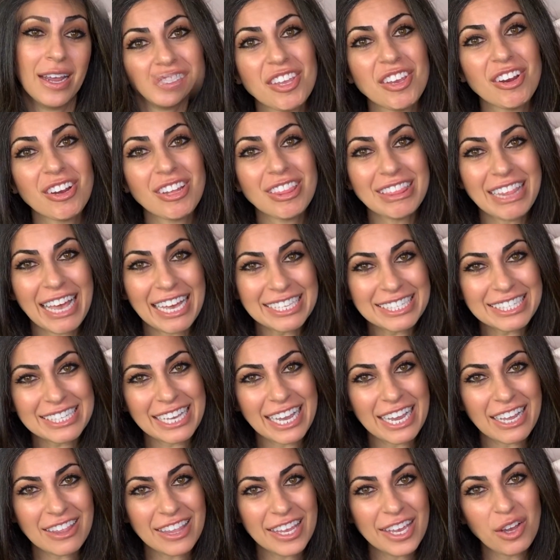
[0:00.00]
You're less
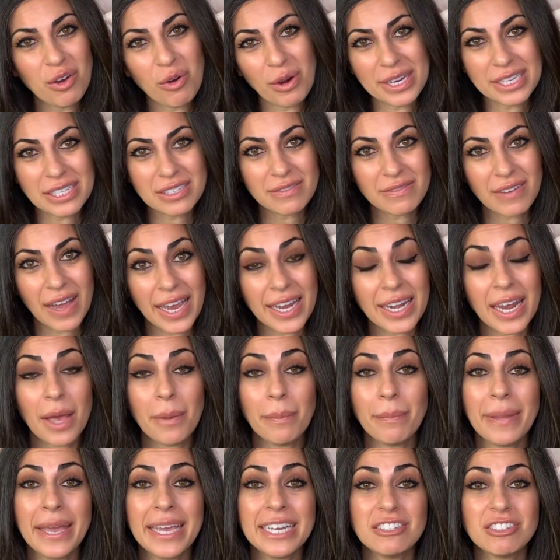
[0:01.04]
likely going to find a
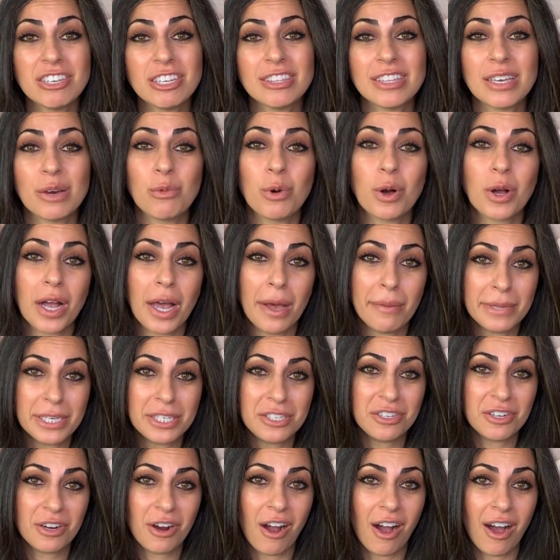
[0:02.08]
patient that will come
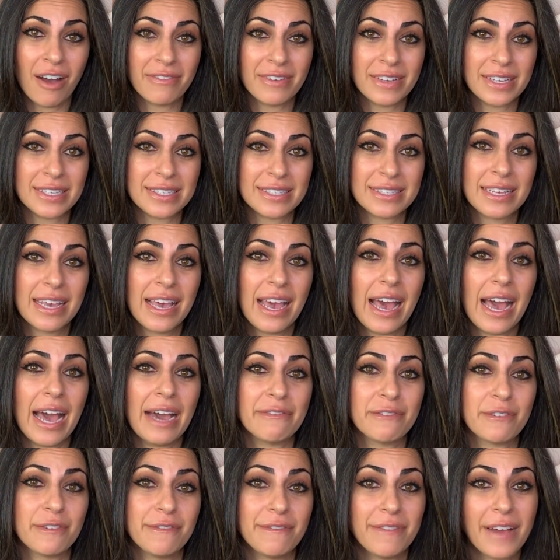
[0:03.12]
into your office
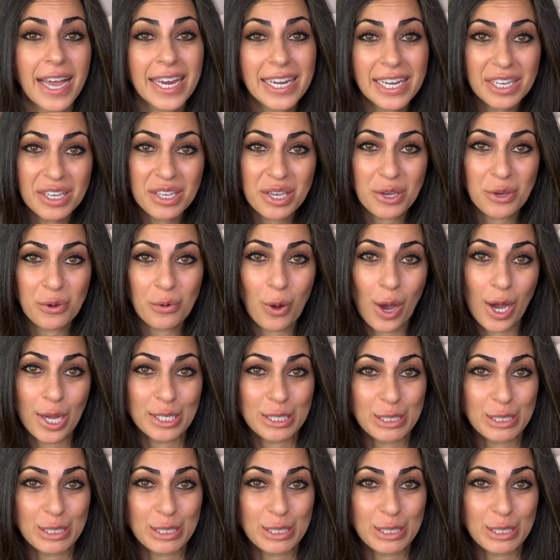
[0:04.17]
after finding you on